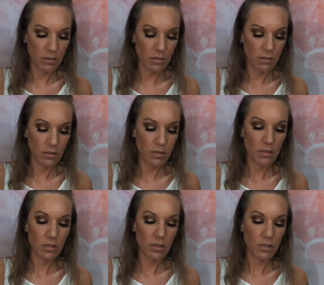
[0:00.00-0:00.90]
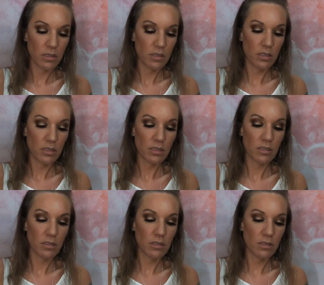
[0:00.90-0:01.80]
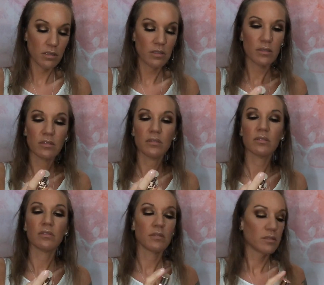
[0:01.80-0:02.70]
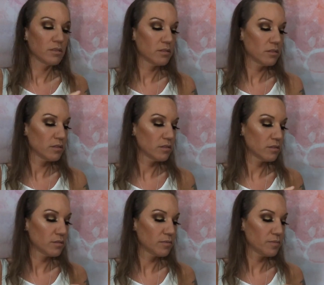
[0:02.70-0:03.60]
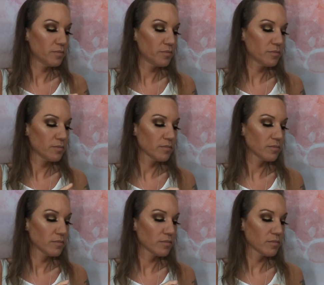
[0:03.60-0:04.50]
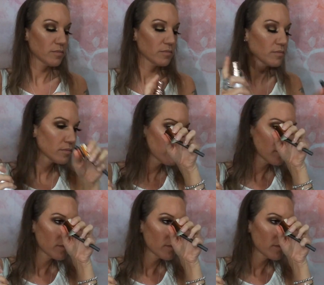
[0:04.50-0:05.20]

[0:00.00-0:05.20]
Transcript: [no speech]